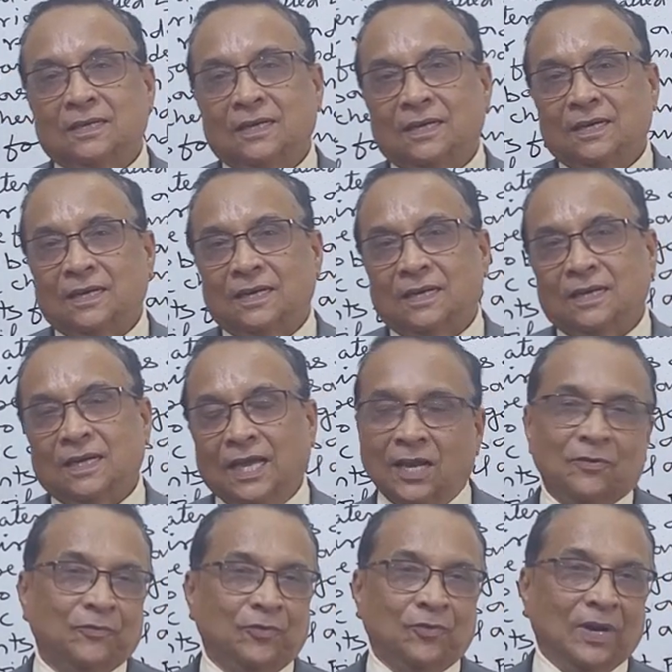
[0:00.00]

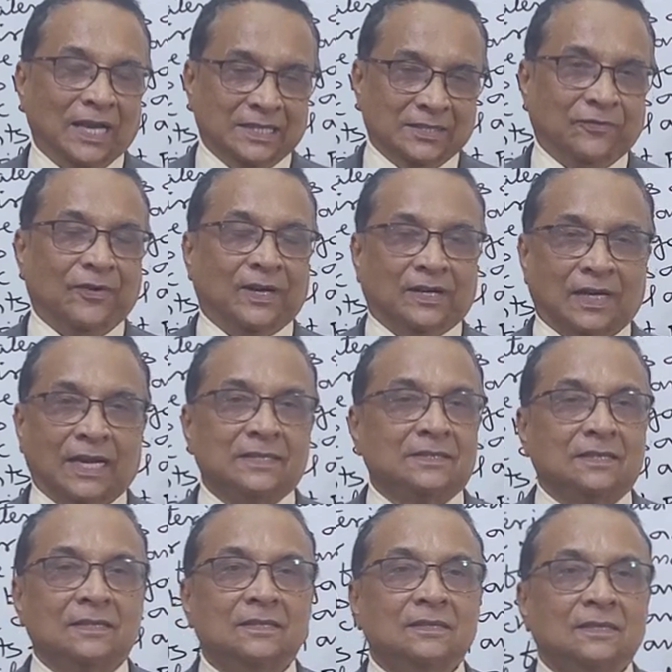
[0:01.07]
helpful as a
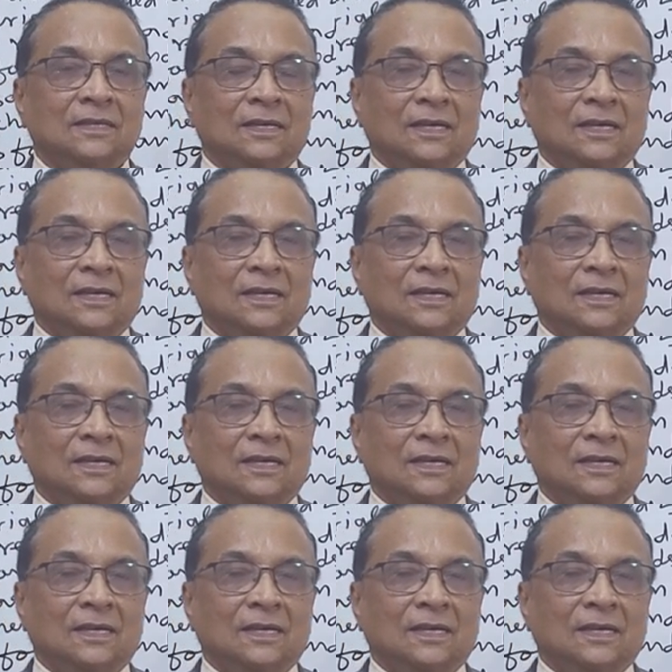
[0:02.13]
fertilizer